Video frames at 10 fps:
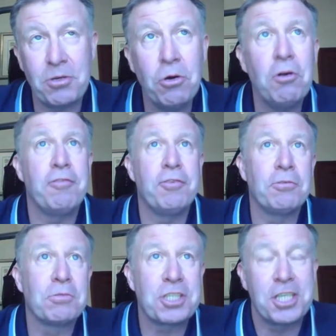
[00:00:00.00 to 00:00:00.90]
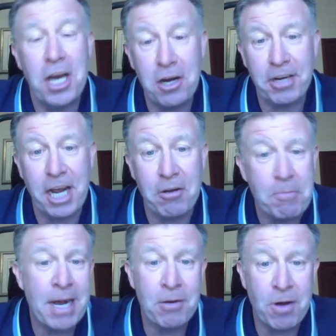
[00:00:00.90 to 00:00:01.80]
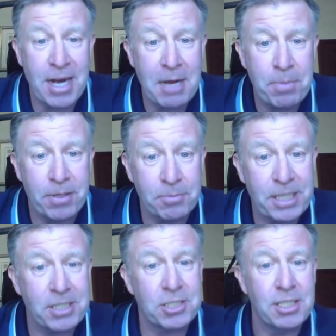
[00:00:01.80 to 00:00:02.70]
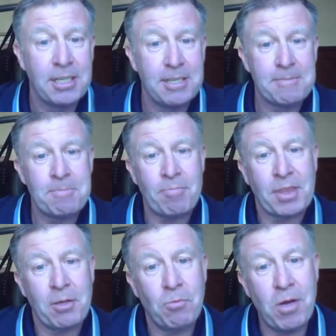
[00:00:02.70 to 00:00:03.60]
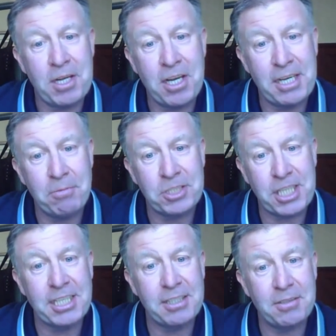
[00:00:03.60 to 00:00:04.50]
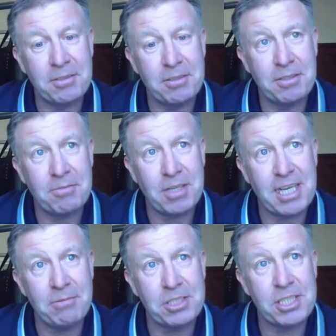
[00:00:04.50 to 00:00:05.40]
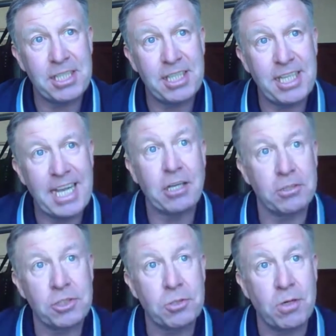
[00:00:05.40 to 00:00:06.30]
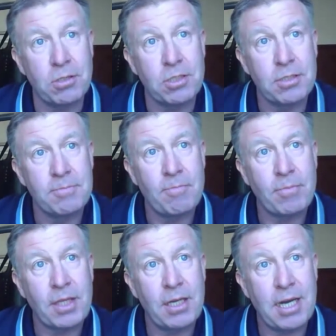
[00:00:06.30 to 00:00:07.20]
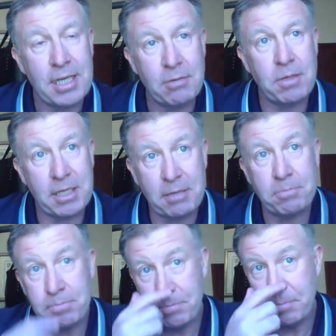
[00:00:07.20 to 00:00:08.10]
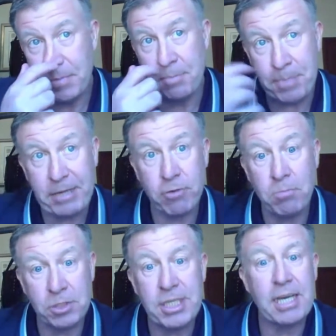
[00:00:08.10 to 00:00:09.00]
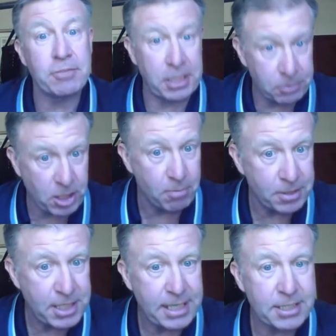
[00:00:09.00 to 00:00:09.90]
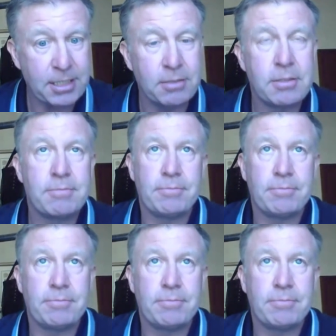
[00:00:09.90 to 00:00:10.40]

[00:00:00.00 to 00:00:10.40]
awful scenario about what happened because. When I was in the England squad, and Big Ron was there. Obviously, he was commentating.